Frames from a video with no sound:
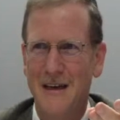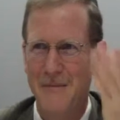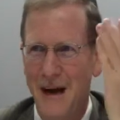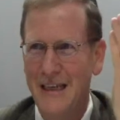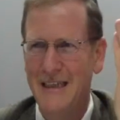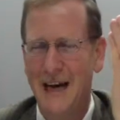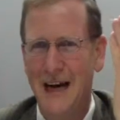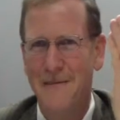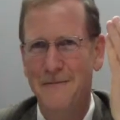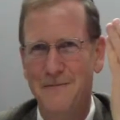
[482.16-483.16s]
In my
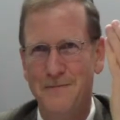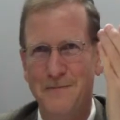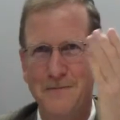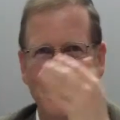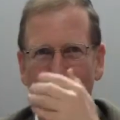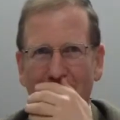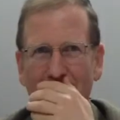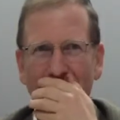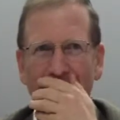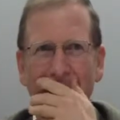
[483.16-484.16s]
time,
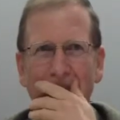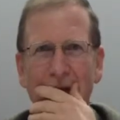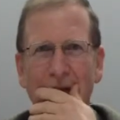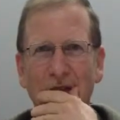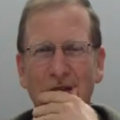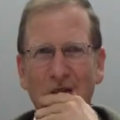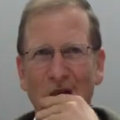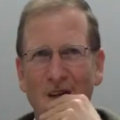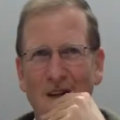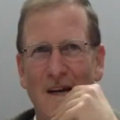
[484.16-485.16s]
they used
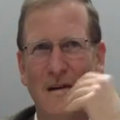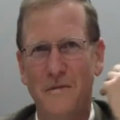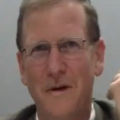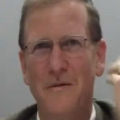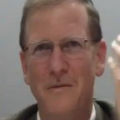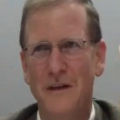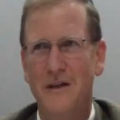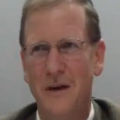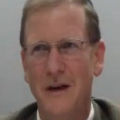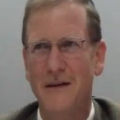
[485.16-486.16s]
to uh, when we
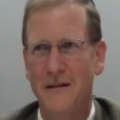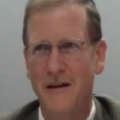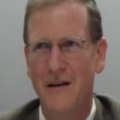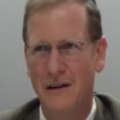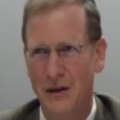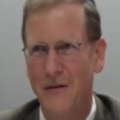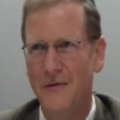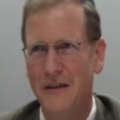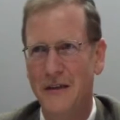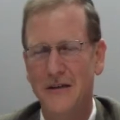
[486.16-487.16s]
train as
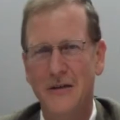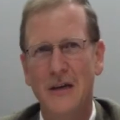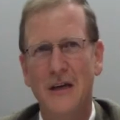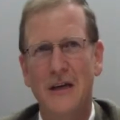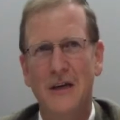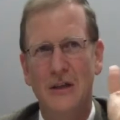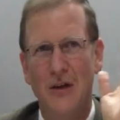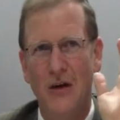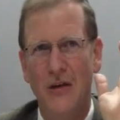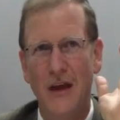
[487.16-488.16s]
officers.
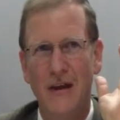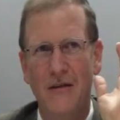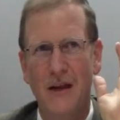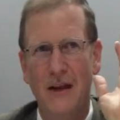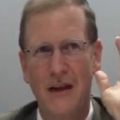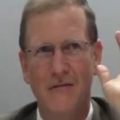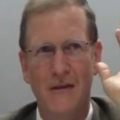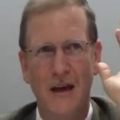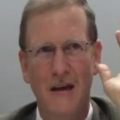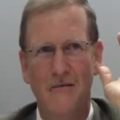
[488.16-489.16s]
So they, they
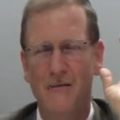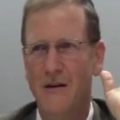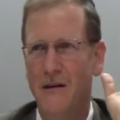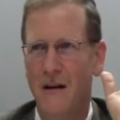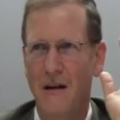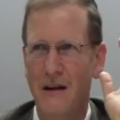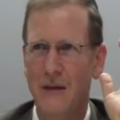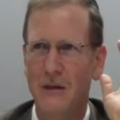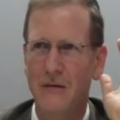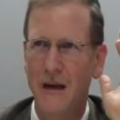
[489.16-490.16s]
they let
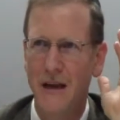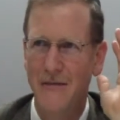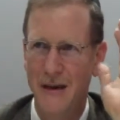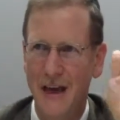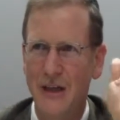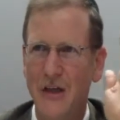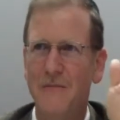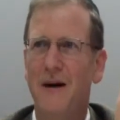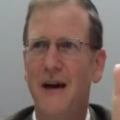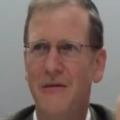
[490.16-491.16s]
us do a
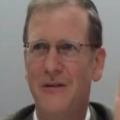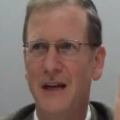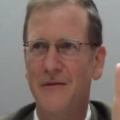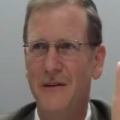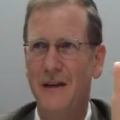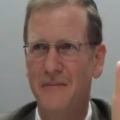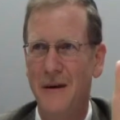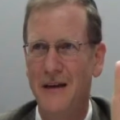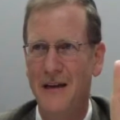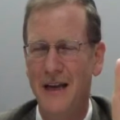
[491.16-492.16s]
navigation by ourselves
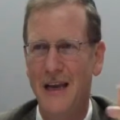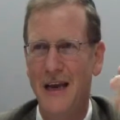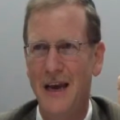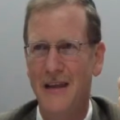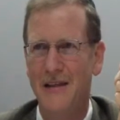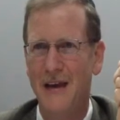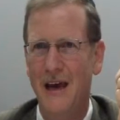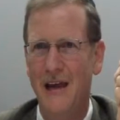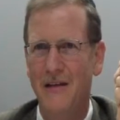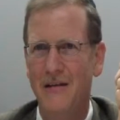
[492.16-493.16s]
independently and
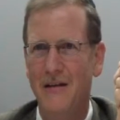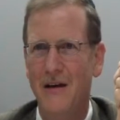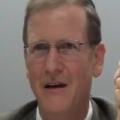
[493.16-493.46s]
and